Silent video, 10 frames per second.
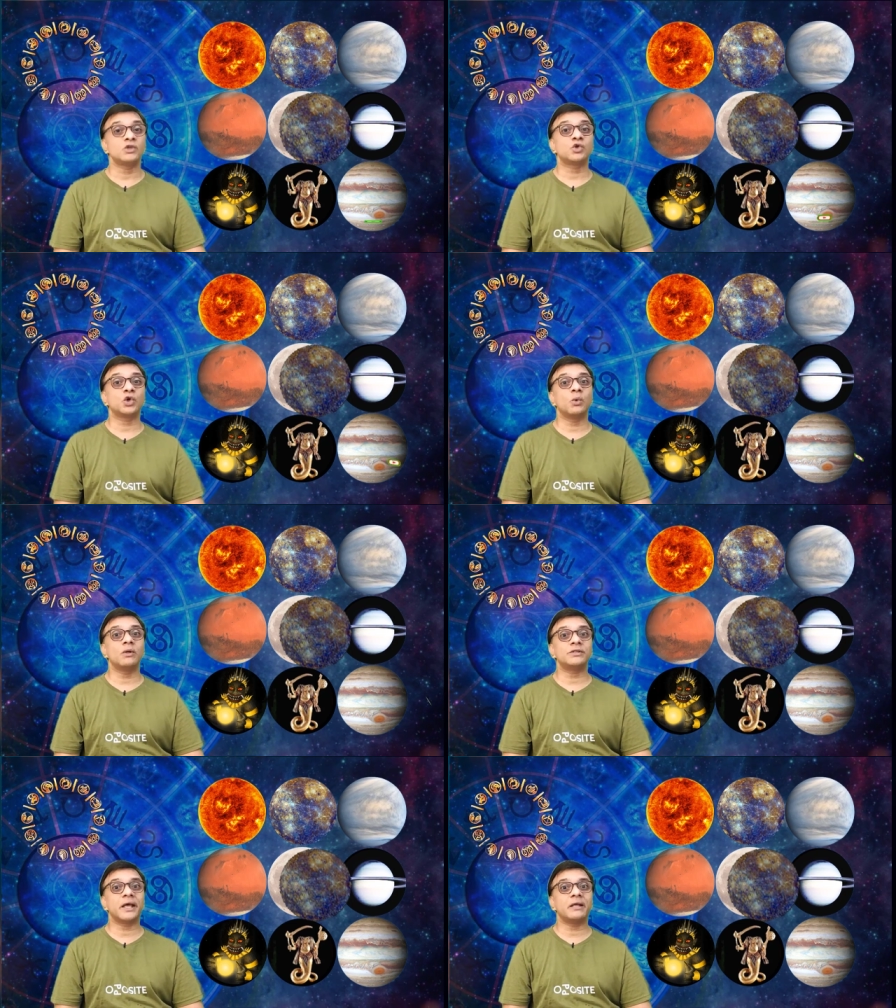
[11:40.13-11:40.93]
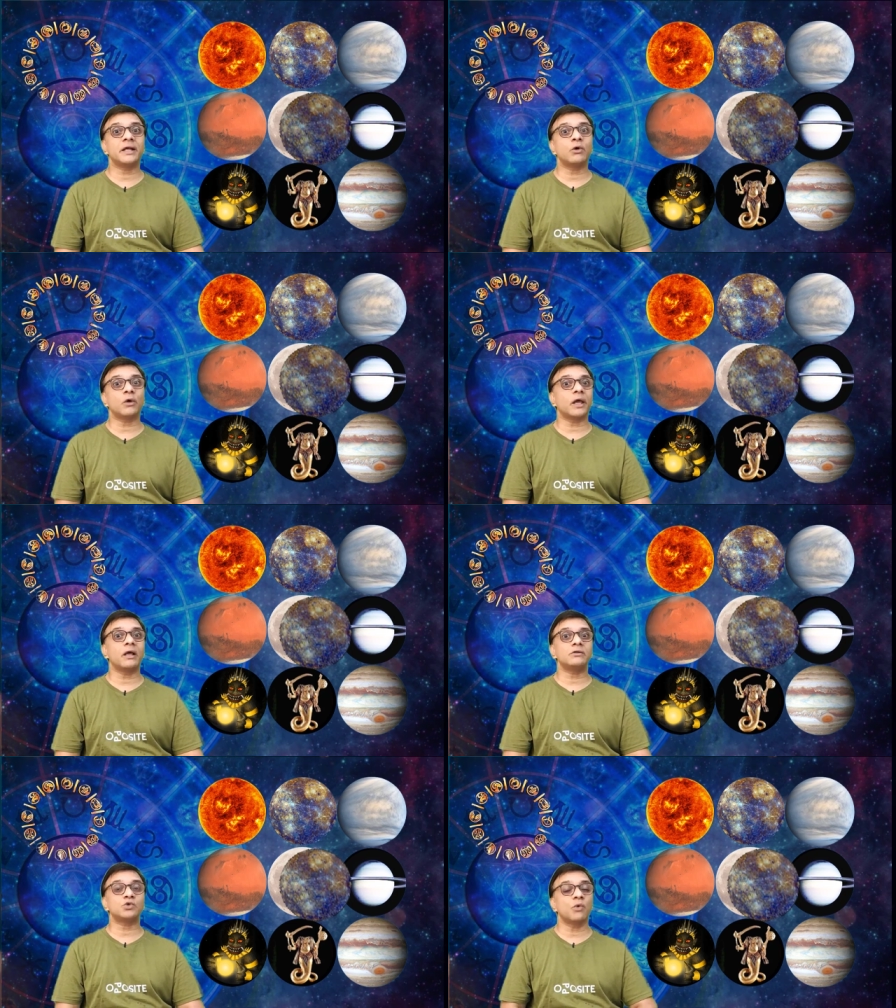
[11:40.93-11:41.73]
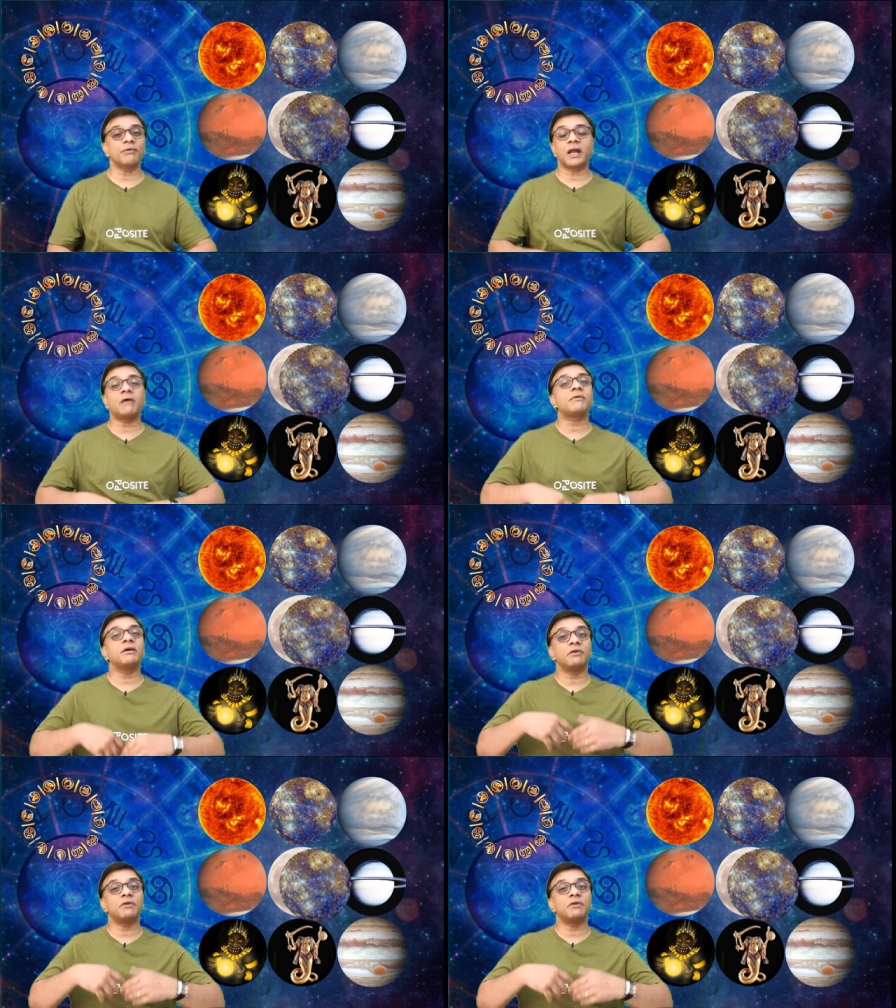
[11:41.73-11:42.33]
So you will say that, okay, so far I have